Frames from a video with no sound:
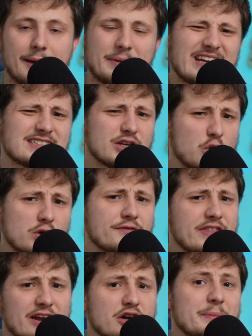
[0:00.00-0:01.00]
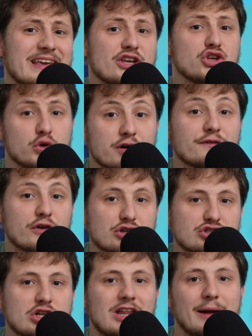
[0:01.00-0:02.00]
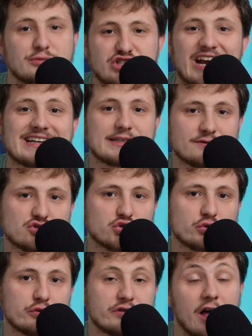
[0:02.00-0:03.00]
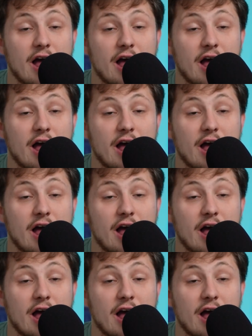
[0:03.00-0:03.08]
because in order for there to be universal objective truth,